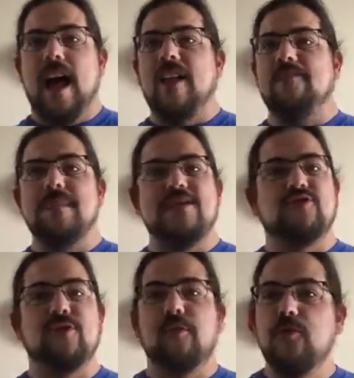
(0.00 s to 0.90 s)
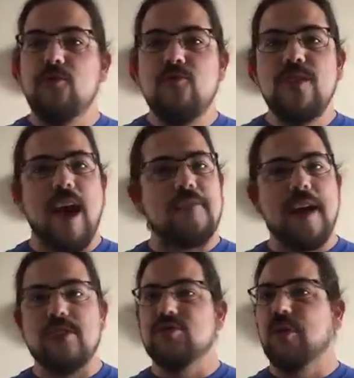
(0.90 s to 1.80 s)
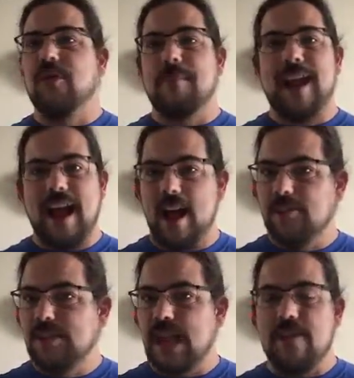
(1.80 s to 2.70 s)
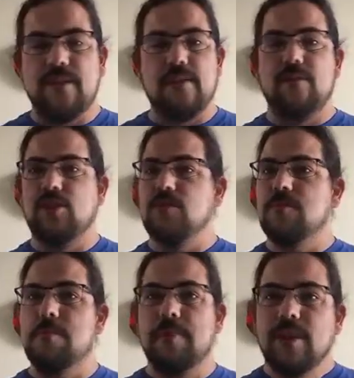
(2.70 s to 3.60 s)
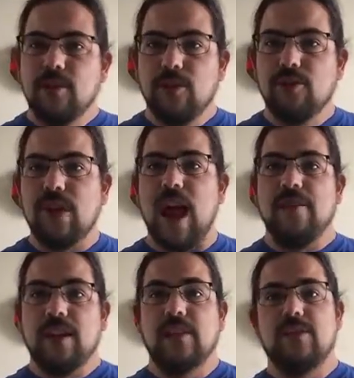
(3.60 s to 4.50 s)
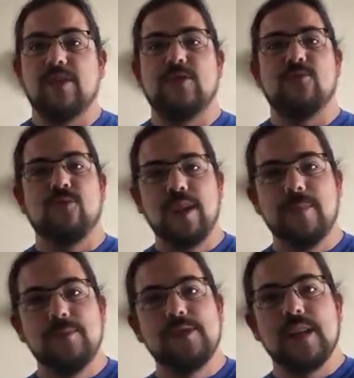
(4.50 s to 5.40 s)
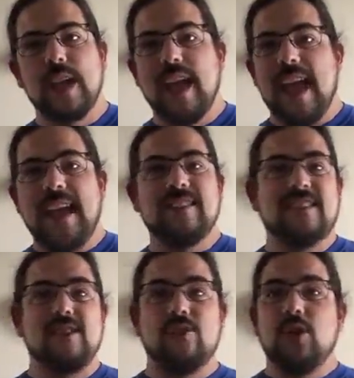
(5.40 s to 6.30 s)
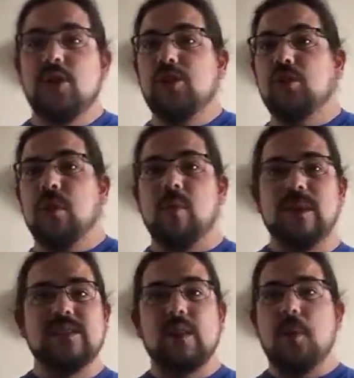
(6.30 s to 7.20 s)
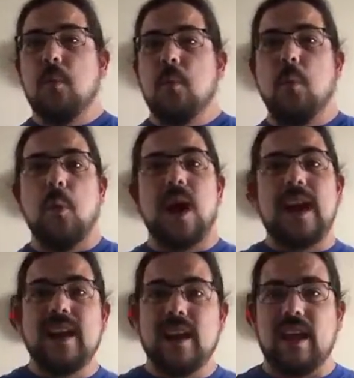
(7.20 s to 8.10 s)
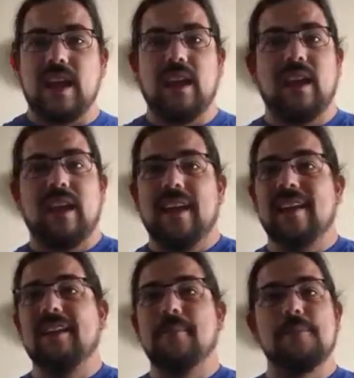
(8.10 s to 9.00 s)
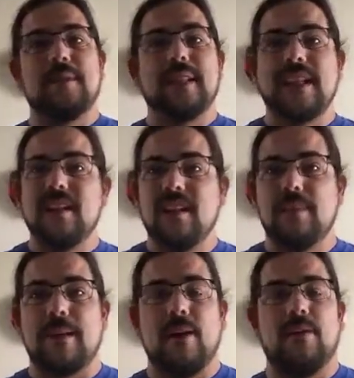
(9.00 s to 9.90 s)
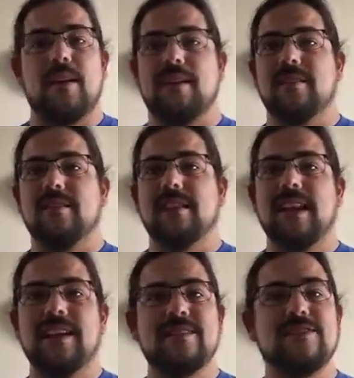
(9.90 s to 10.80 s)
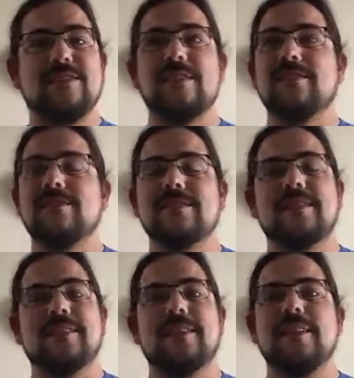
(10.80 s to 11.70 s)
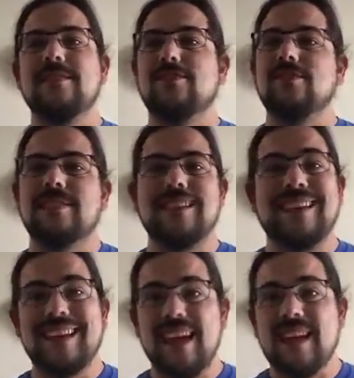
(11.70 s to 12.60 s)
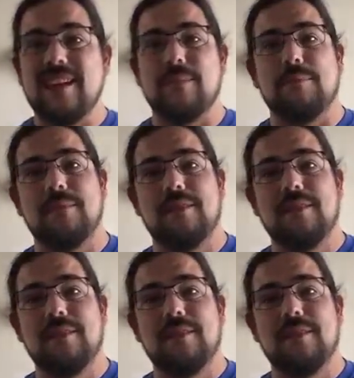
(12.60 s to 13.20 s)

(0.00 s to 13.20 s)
I've made you food, I've had you over to my house, I've given you beers, I've given you ribs, and still you're always whining and complaining about things, and it's just a game.